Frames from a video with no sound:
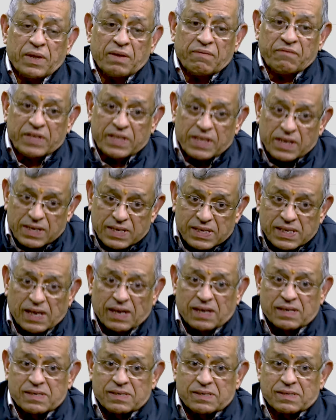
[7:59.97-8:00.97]
With the
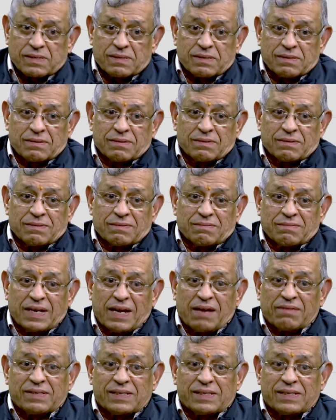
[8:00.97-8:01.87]
result, we have